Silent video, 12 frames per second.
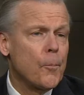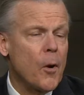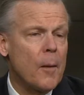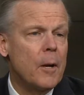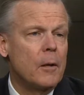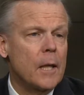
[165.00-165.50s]

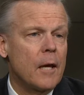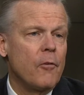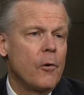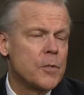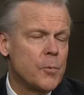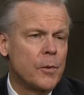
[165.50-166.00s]
primarily I've
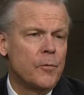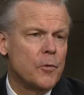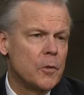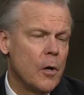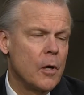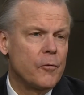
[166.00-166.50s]
always written for
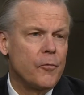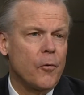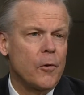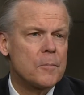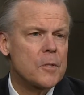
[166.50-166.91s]
long form.